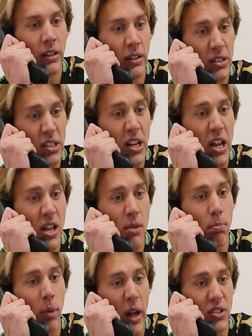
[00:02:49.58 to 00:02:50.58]
Listen here, you
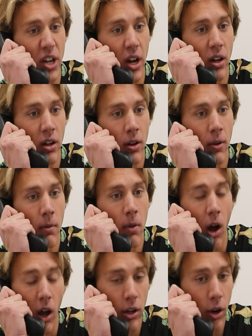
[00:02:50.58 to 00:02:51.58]
bludger.
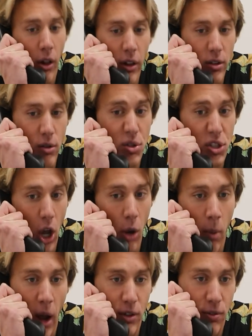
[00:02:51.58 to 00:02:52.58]
I can only do so
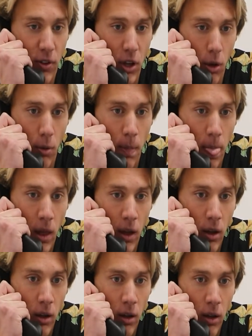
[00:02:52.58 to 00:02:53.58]
much for you.
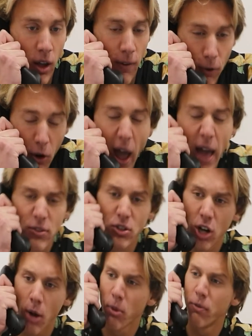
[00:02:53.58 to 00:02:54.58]
If you're having
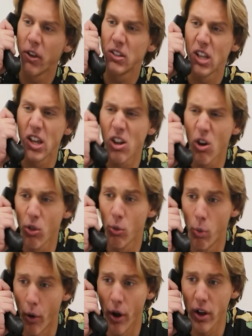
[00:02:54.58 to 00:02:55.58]
trouble fixating on the
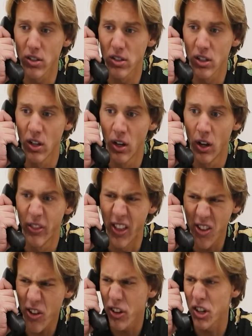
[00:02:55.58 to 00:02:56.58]
words, then
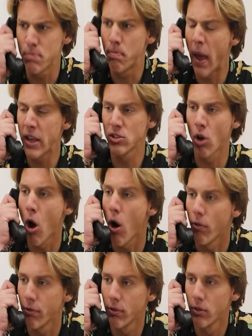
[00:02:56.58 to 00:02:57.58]
you could just piss
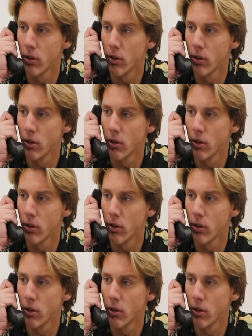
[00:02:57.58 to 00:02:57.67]
off.